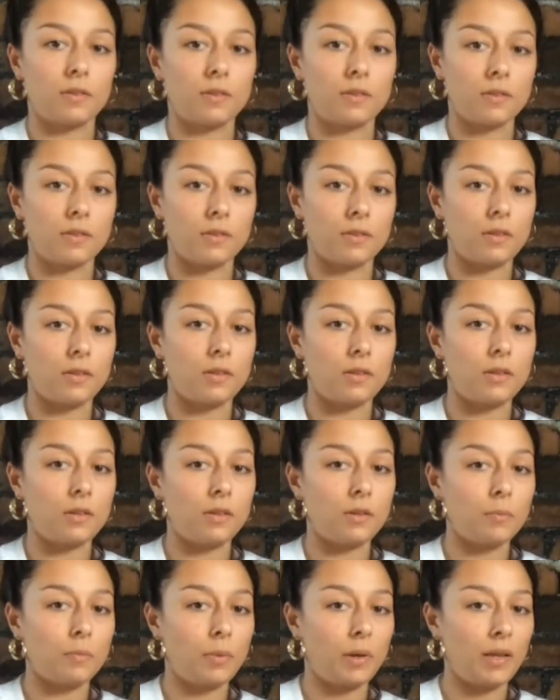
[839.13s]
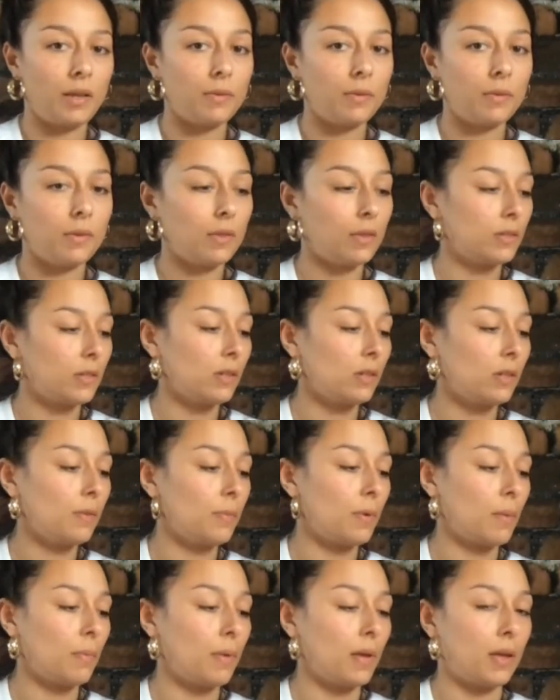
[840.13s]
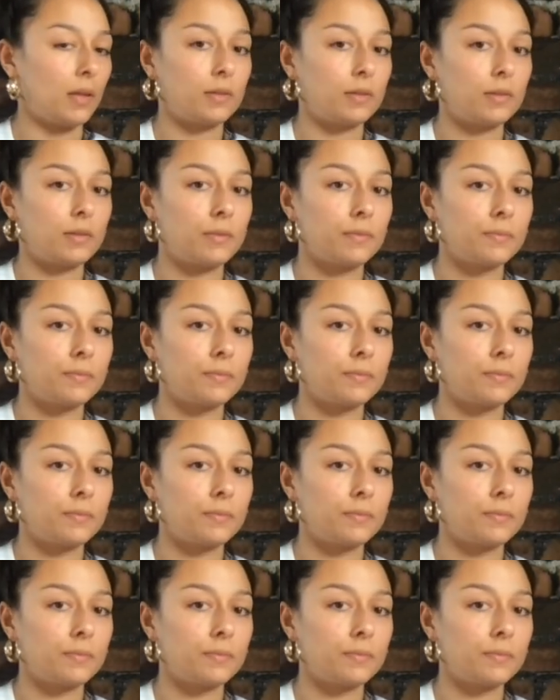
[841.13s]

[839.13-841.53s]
and then you can play with the shadow puppets.